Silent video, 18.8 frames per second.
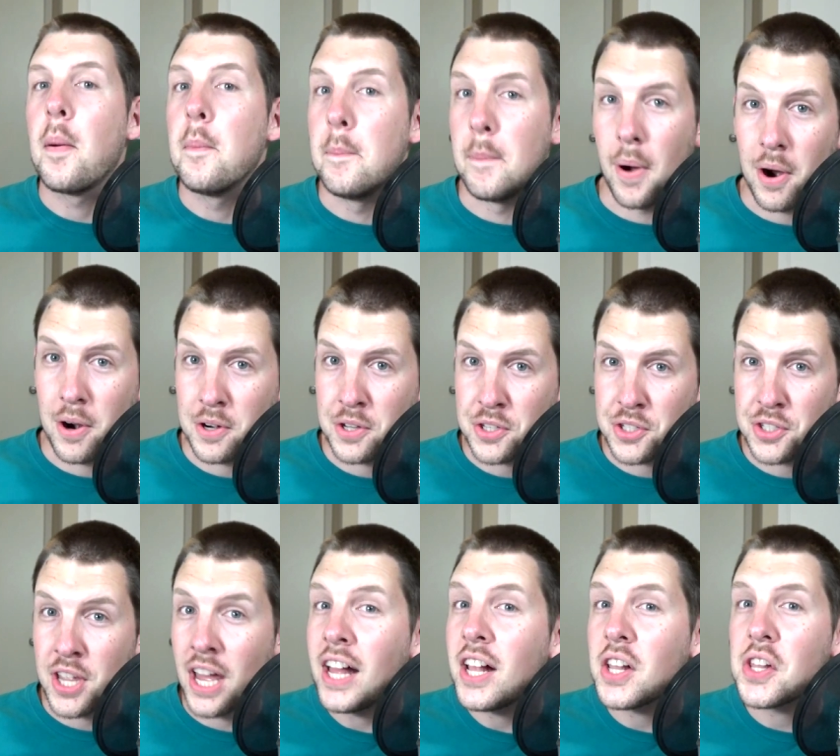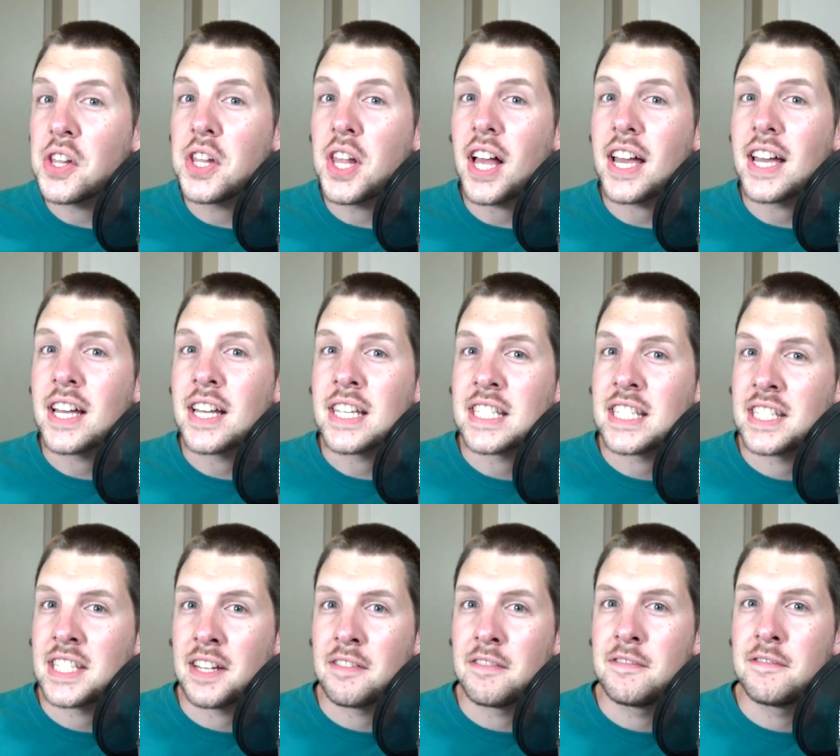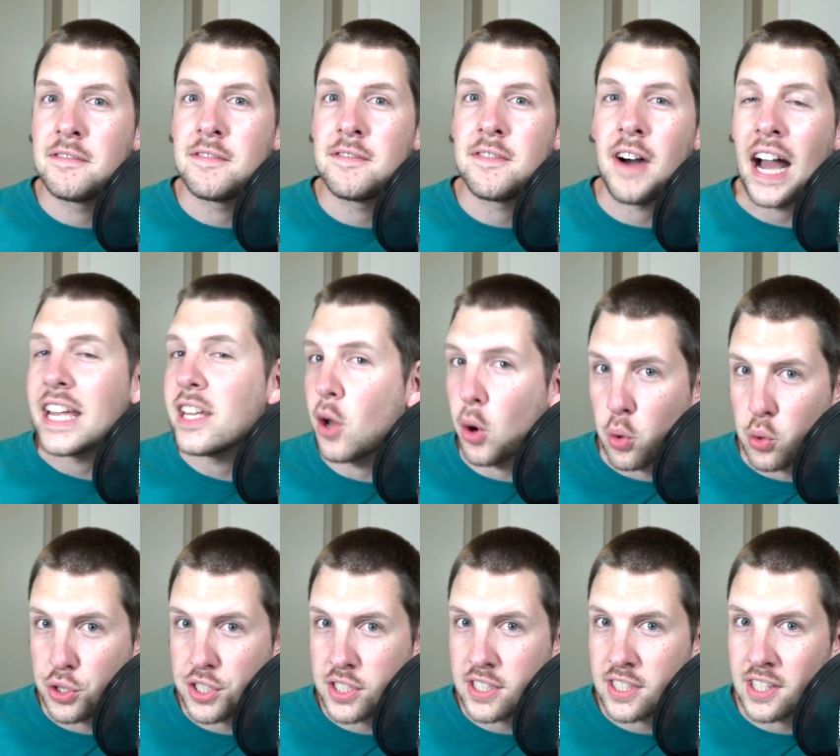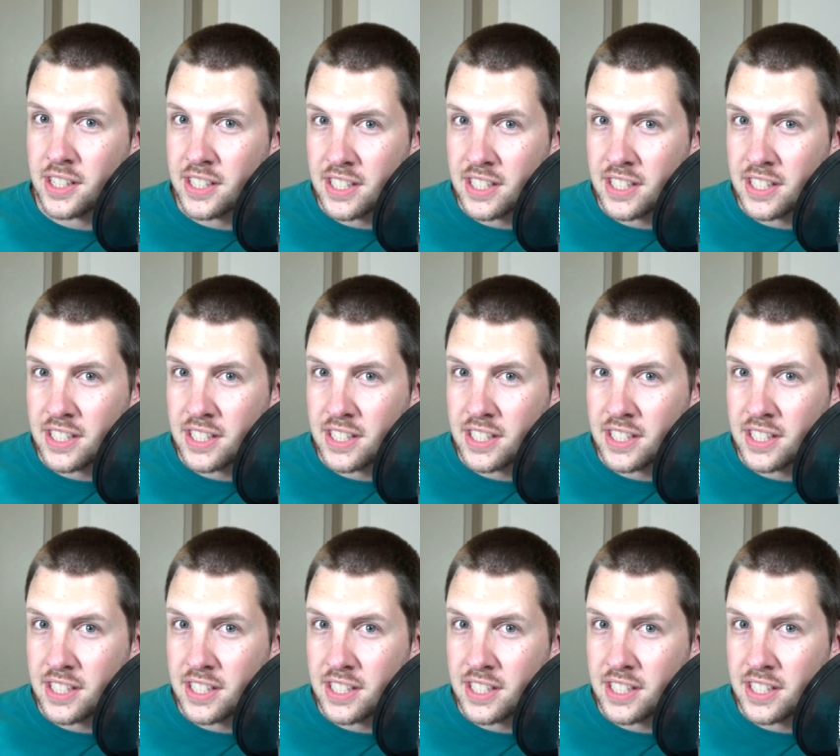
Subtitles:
Marcel Cevallos.